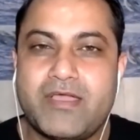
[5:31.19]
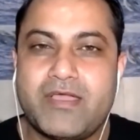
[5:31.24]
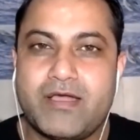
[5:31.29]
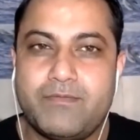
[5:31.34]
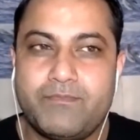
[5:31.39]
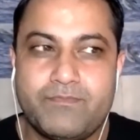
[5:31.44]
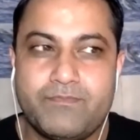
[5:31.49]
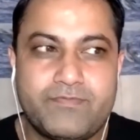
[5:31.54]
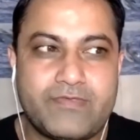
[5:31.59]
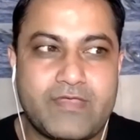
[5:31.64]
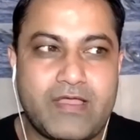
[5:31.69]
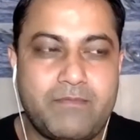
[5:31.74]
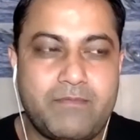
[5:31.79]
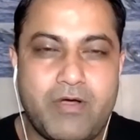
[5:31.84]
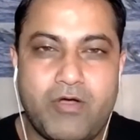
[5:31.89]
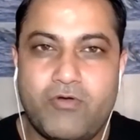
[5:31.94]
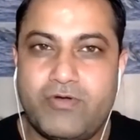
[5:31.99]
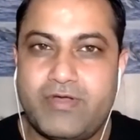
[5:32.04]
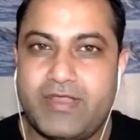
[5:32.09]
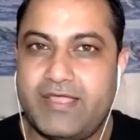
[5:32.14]
comes
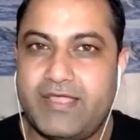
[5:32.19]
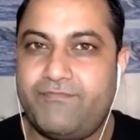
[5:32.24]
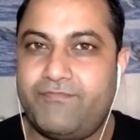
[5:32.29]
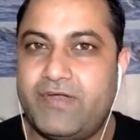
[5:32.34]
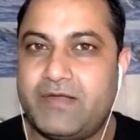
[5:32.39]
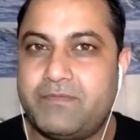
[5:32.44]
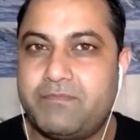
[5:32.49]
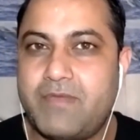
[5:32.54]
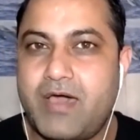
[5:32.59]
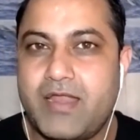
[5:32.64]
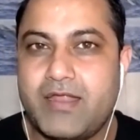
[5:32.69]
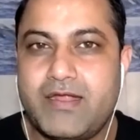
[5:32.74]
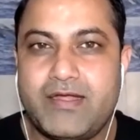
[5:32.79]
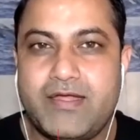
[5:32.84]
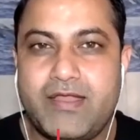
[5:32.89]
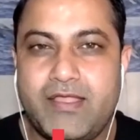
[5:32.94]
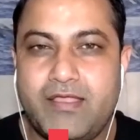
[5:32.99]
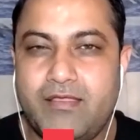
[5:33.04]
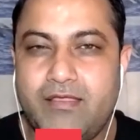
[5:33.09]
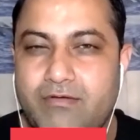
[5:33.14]
about affiliate
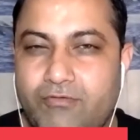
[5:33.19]
marketing,